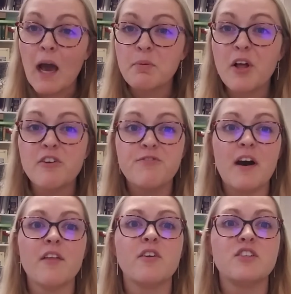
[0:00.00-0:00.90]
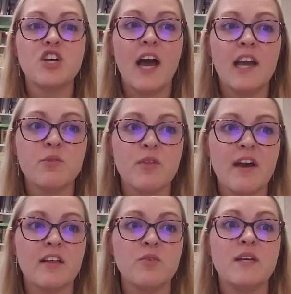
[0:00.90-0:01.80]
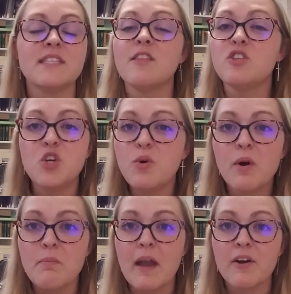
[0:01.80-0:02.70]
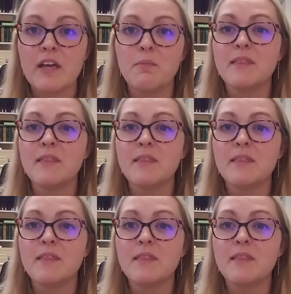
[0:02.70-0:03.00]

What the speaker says: Abelard fathered a child with Heloise, and the two were married,